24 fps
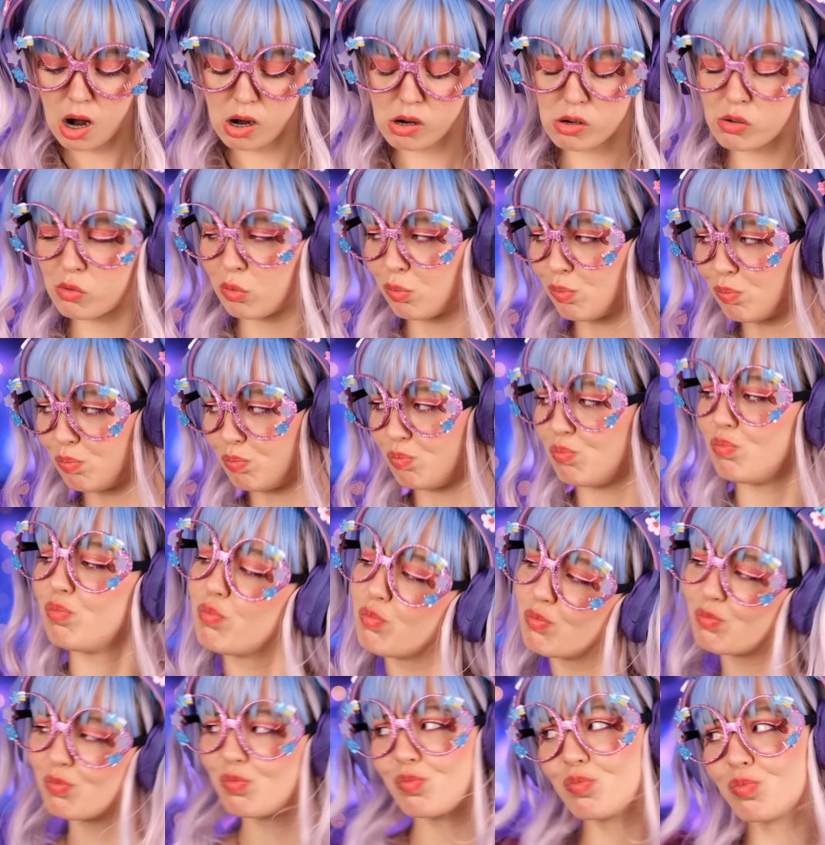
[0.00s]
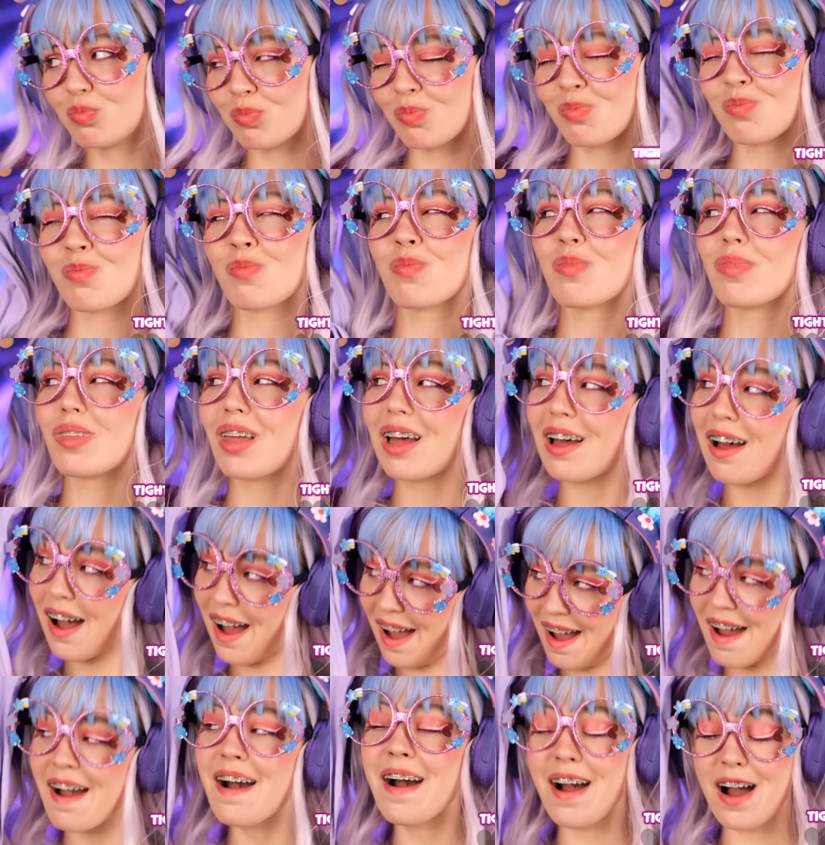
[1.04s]
Well, well, looks like you
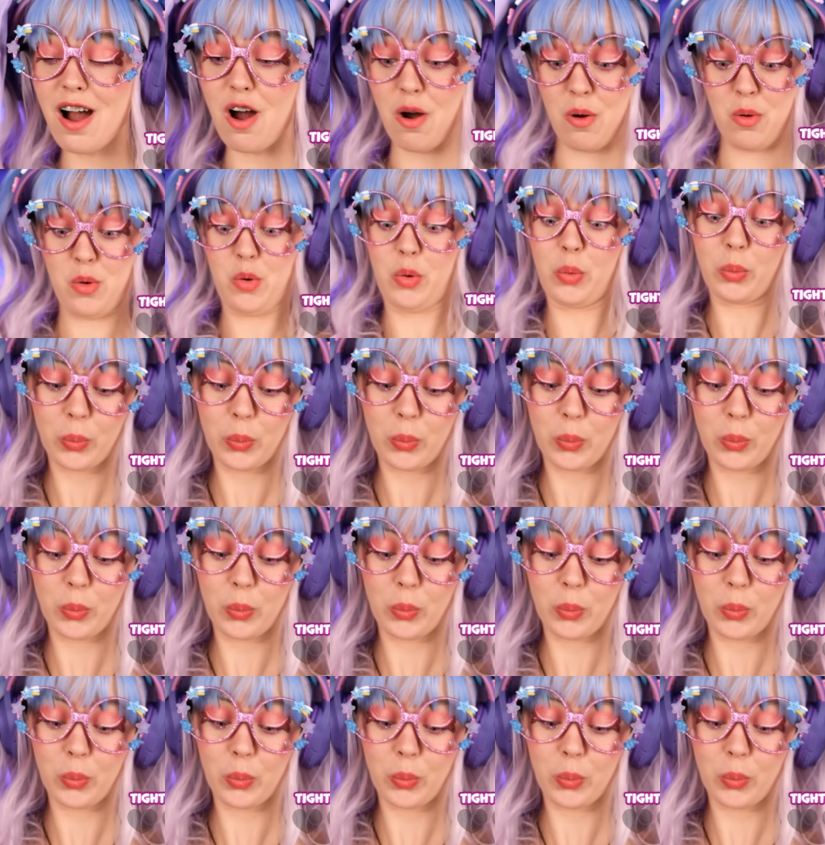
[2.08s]
have one last